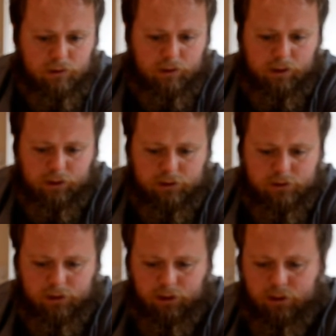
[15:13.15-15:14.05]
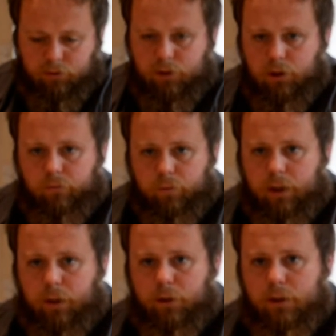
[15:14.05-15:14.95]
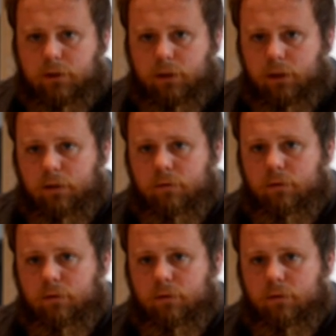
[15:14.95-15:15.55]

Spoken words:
then seeing how we go from there basically.